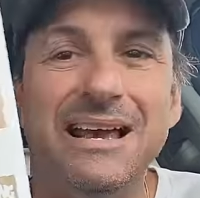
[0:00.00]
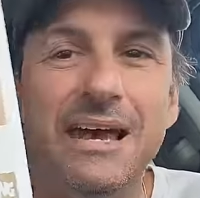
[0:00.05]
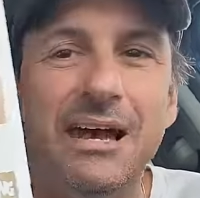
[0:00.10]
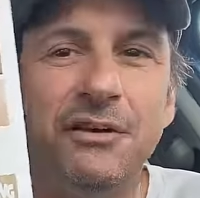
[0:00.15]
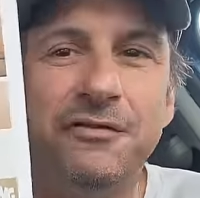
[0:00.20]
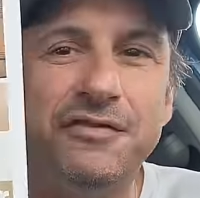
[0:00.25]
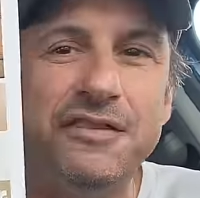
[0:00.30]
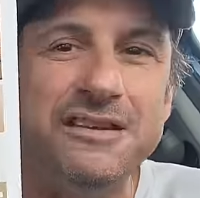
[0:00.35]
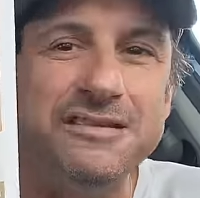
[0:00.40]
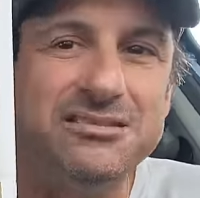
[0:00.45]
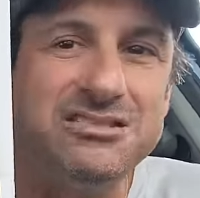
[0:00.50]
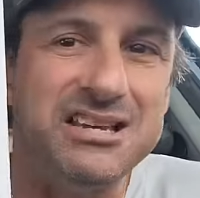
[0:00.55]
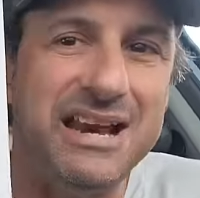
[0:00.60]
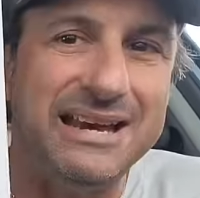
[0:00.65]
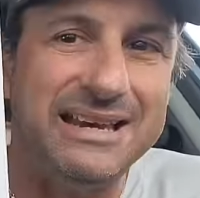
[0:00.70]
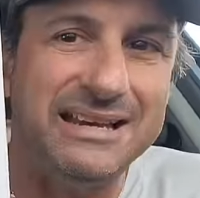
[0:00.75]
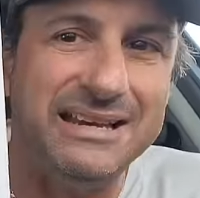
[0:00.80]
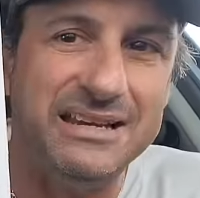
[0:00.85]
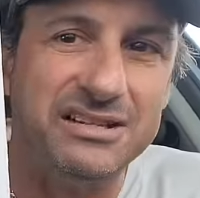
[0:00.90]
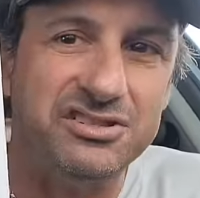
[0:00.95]
If this
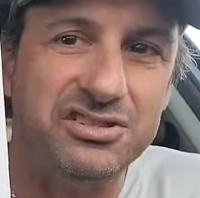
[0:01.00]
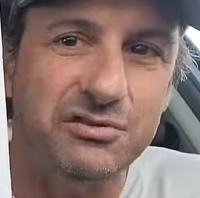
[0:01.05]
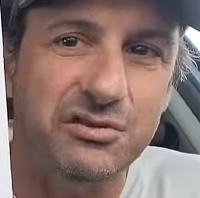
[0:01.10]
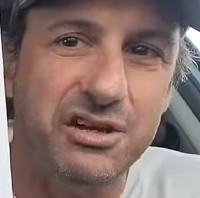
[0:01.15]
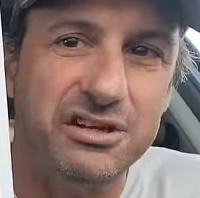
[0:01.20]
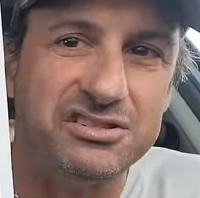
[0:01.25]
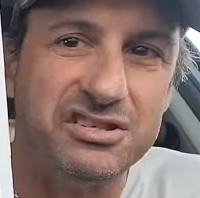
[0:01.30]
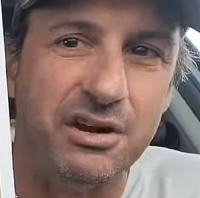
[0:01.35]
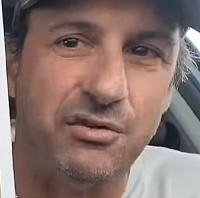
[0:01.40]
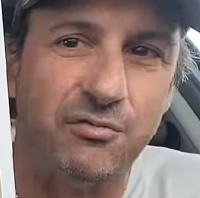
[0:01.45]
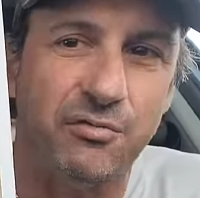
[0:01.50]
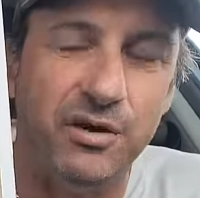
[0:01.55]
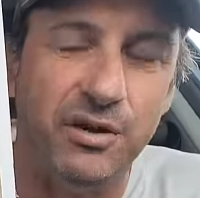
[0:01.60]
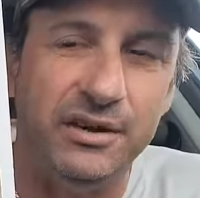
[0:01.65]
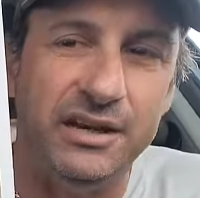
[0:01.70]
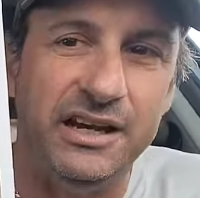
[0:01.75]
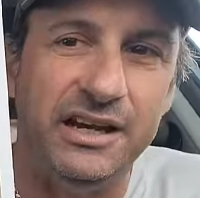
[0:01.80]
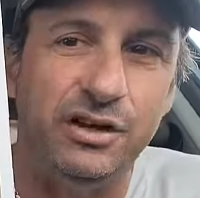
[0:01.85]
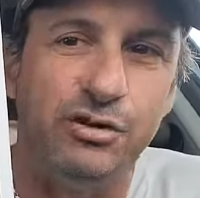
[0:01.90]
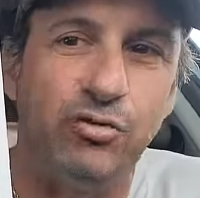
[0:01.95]
second issue doesn't
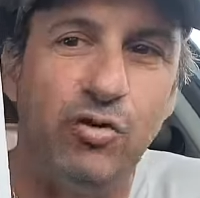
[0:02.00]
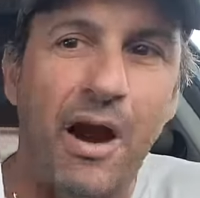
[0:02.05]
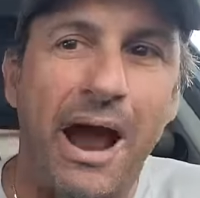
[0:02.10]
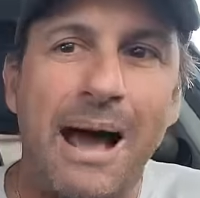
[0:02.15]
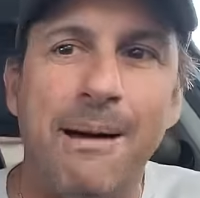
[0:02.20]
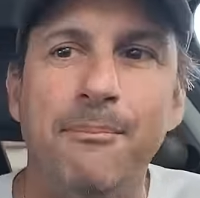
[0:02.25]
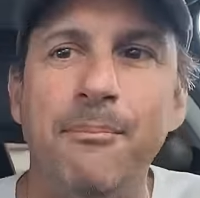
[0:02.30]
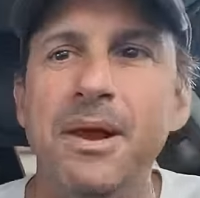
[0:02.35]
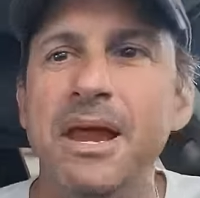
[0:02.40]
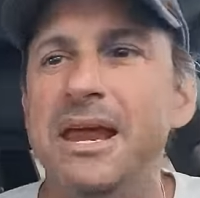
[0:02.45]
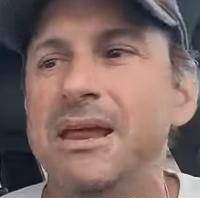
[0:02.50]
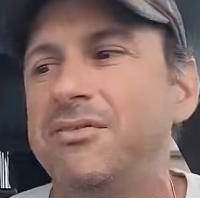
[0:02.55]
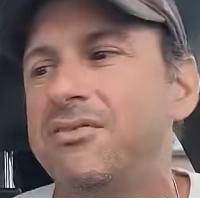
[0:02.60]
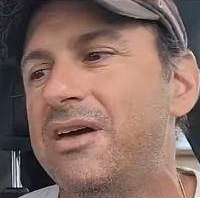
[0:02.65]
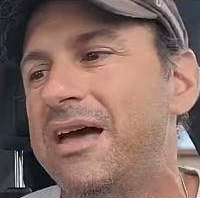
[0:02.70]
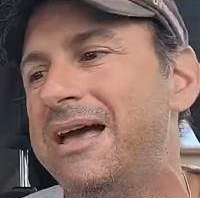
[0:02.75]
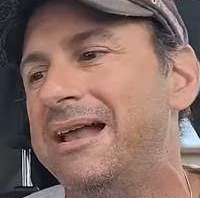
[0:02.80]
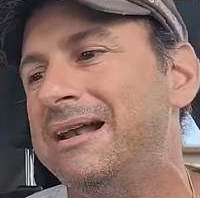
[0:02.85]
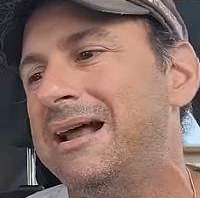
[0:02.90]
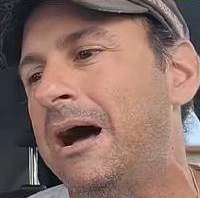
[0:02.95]
really grab me,
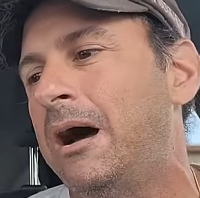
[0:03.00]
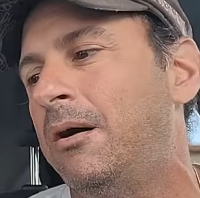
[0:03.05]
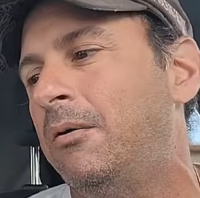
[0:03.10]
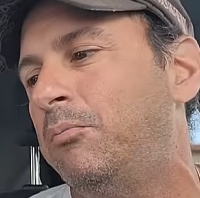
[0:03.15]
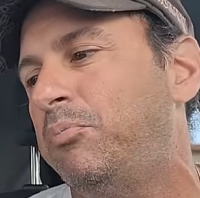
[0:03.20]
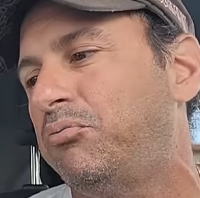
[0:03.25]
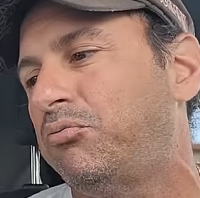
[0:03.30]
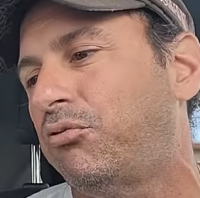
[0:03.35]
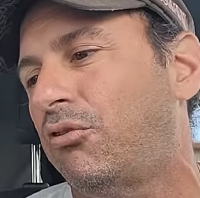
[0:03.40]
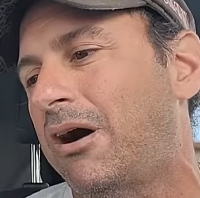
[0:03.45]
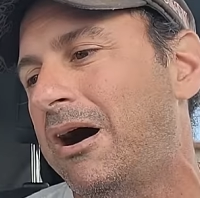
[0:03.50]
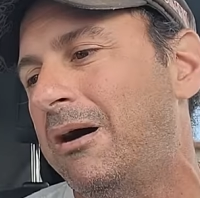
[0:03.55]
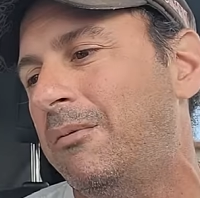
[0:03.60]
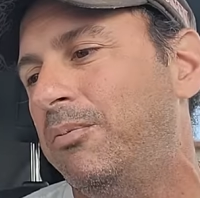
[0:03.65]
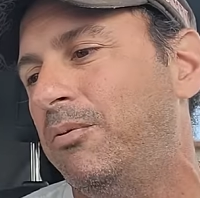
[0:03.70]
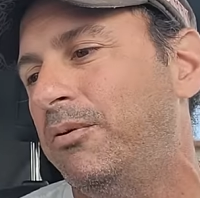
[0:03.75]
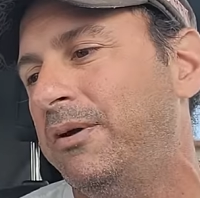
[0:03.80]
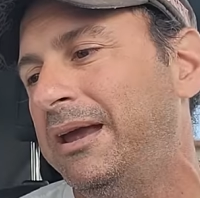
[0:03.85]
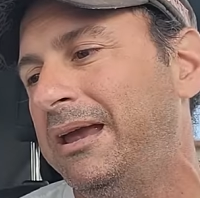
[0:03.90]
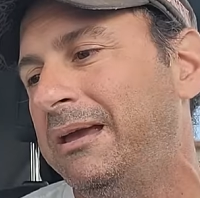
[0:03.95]
then I'll
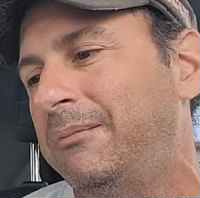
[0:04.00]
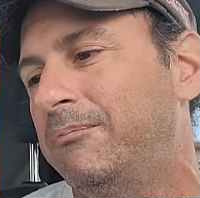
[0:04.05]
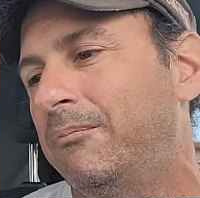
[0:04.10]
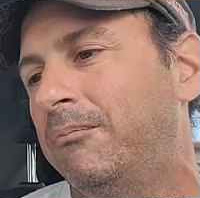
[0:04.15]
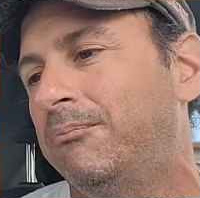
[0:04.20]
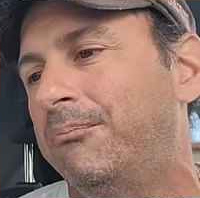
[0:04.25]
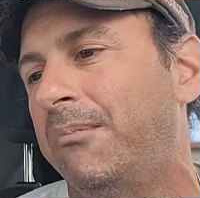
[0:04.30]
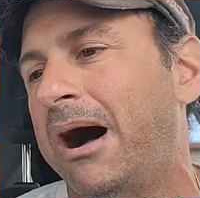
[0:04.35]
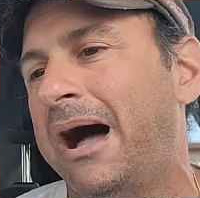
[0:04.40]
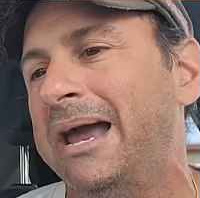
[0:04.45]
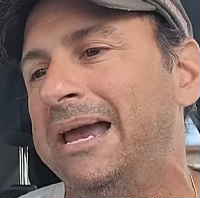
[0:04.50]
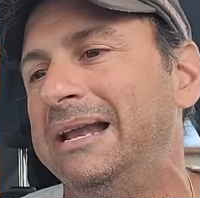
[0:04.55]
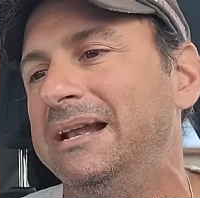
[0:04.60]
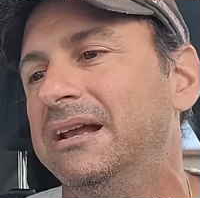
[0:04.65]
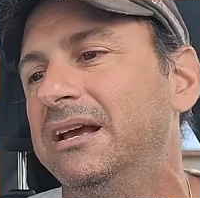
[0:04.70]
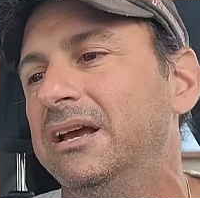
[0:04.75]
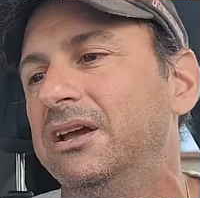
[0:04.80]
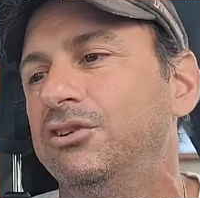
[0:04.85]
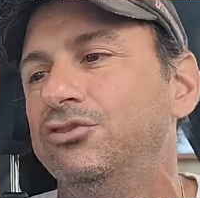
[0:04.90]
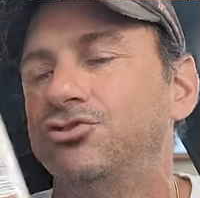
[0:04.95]
probably might
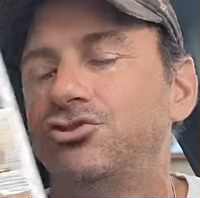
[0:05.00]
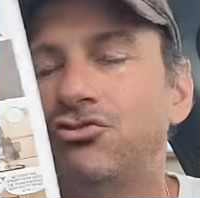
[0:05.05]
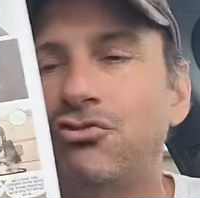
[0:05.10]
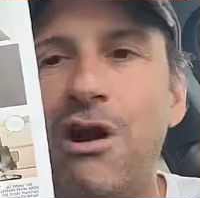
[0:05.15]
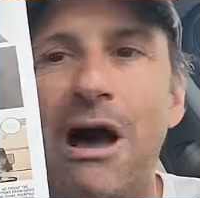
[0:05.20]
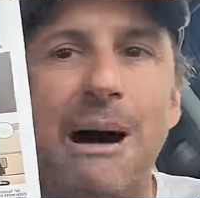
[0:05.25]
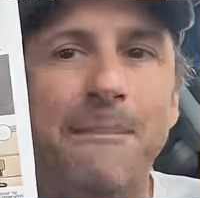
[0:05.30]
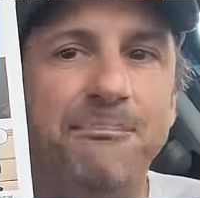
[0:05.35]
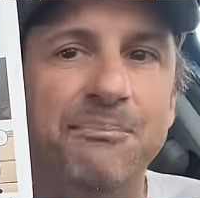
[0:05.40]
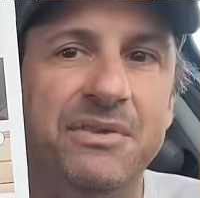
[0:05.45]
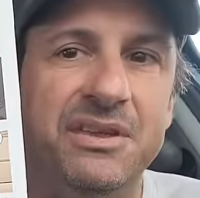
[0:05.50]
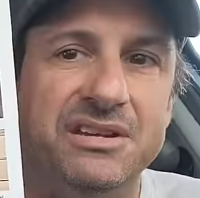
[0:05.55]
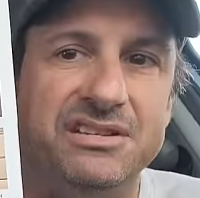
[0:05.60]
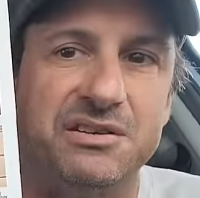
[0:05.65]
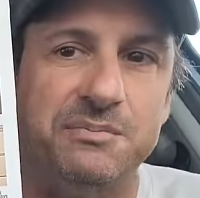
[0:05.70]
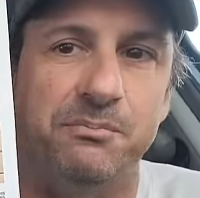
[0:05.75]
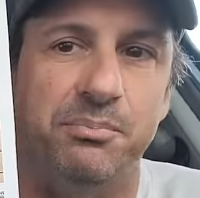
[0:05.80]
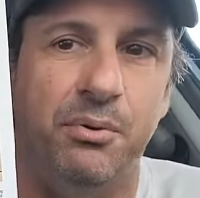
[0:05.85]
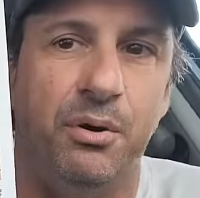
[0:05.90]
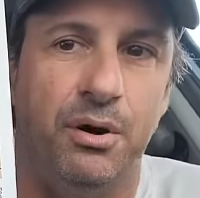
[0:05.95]
drop
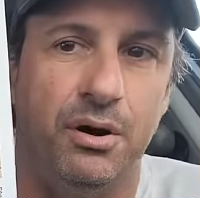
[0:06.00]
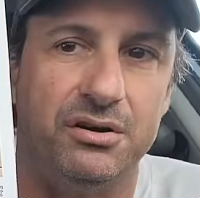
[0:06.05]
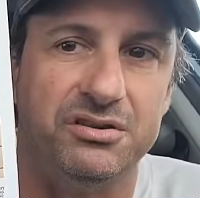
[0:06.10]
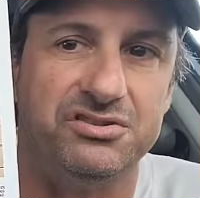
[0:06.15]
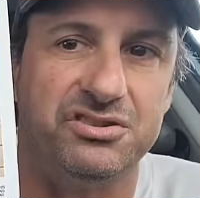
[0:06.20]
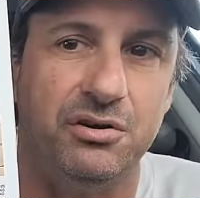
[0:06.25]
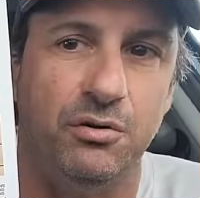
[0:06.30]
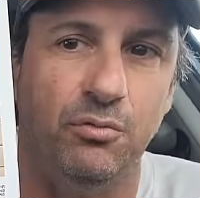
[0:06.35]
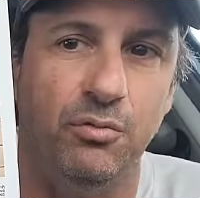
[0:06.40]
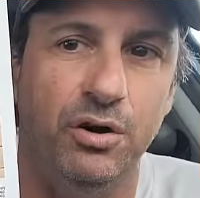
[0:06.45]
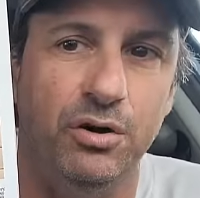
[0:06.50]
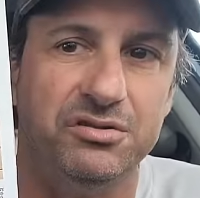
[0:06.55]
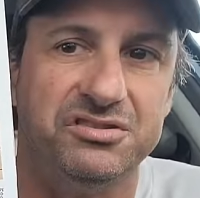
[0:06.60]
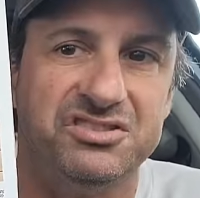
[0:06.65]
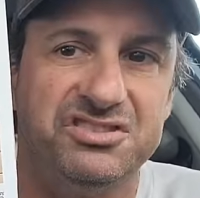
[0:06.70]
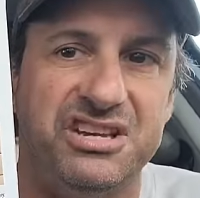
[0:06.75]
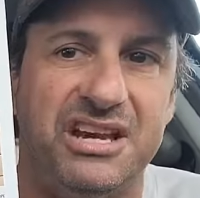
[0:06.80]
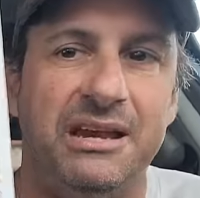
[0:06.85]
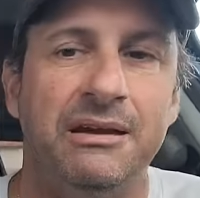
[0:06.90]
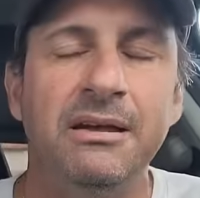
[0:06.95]
this book. So we'll
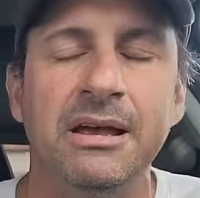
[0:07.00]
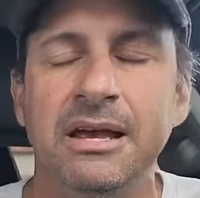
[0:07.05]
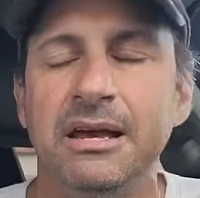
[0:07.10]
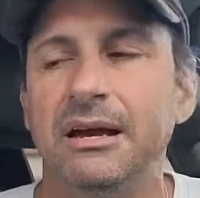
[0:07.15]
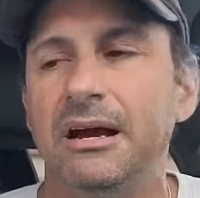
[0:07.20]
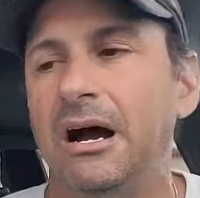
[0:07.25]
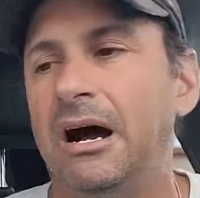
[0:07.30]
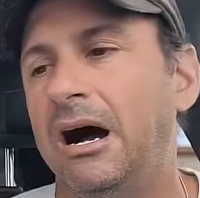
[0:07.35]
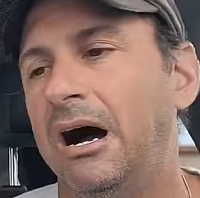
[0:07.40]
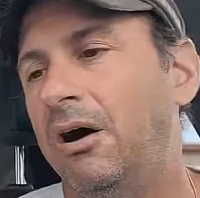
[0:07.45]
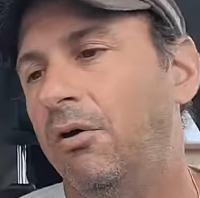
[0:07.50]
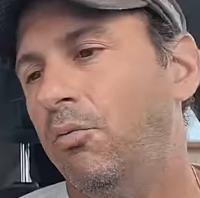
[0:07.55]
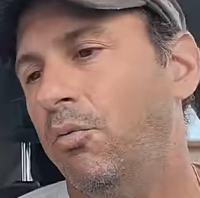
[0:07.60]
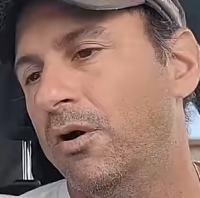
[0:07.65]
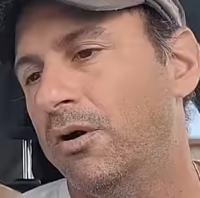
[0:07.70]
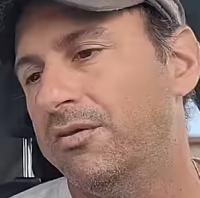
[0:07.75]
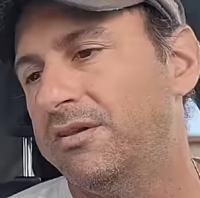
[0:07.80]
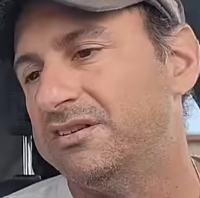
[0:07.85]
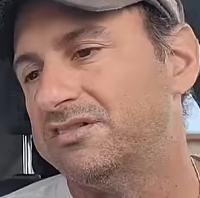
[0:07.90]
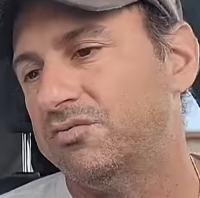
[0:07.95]
see uh,
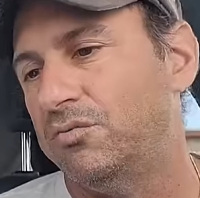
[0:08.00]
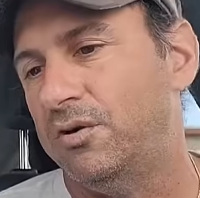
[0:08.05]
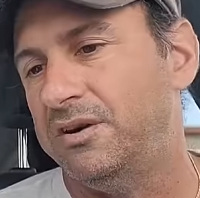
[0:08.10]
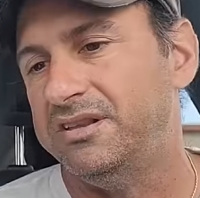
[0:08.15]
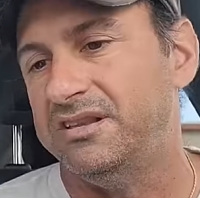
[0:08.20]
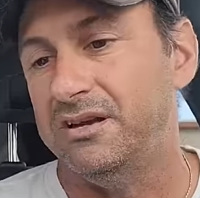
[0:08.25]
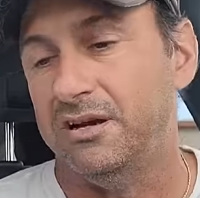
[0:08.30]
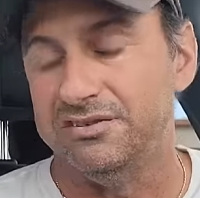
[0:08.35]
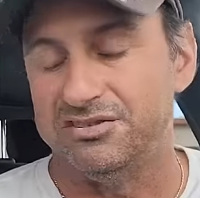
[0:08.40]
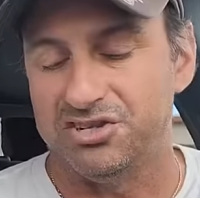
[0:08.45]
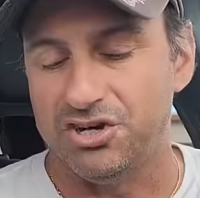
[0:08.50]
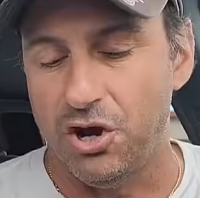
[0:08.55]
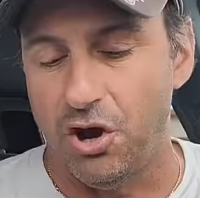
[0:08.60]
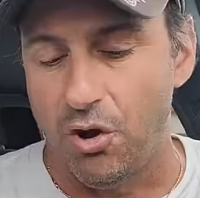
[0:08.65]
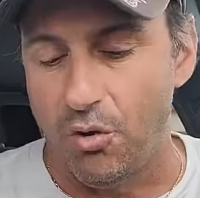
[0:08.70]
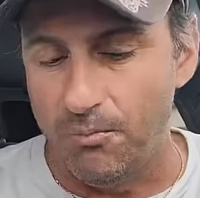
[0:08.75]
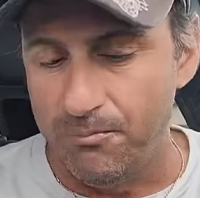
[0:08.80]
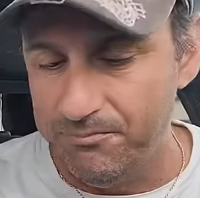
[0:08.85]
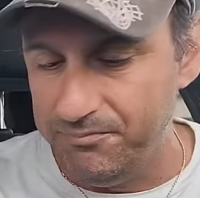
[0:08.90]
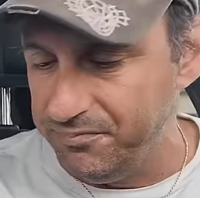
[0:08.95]
where this one does go.